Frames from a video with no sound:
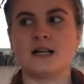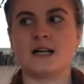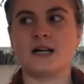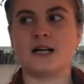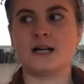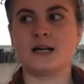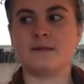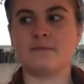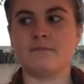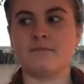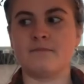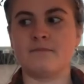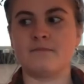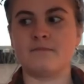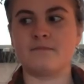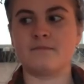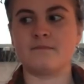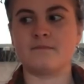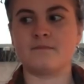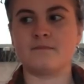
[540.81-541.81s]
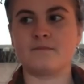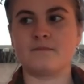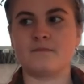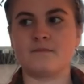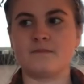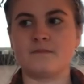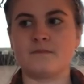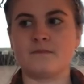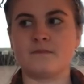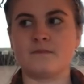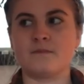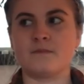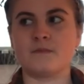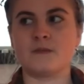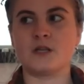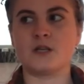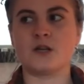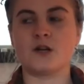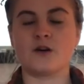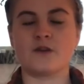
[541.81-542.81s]

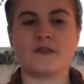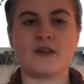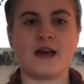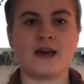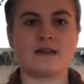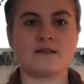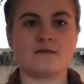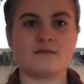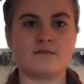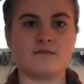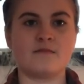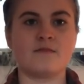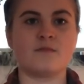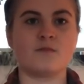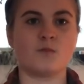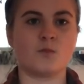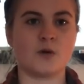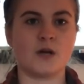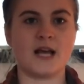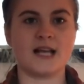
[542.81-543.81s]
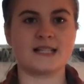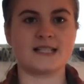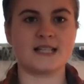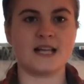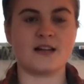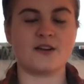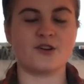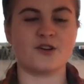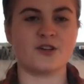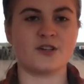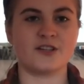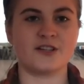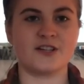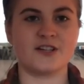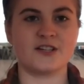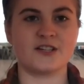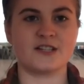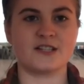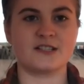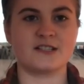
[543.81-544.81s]
you know, that what I said
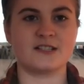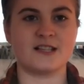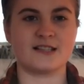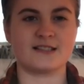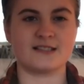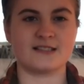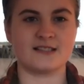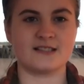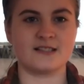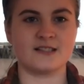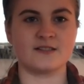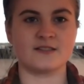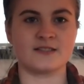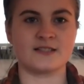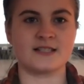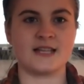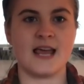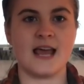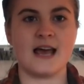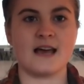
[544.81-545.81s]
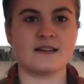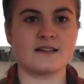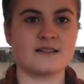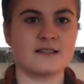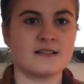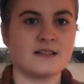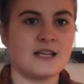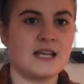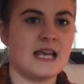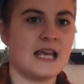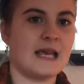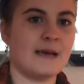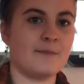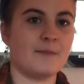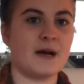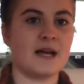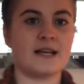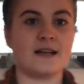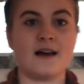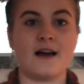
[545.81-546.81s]
earlier doesn't still stand. It
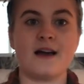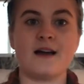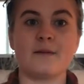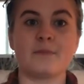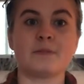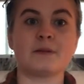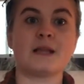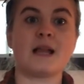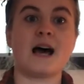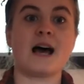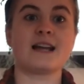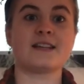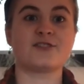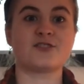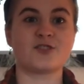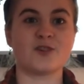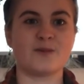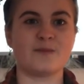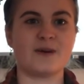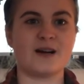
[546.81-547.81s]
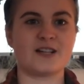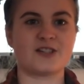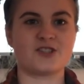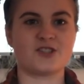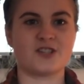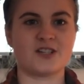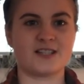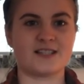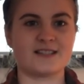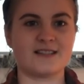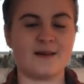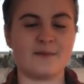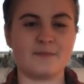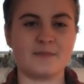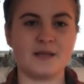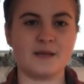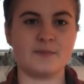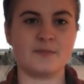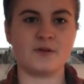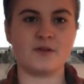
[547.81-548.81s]
might not apply so much to some
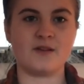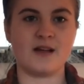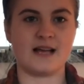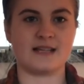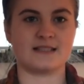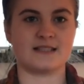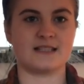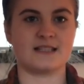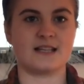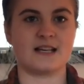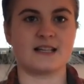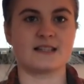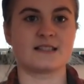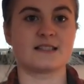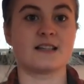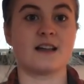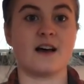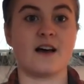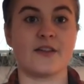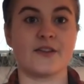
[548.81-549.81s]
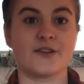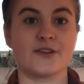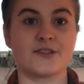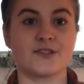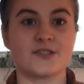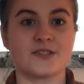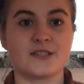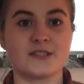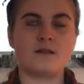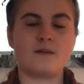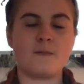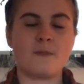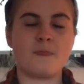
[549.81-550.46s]
people as it does to others.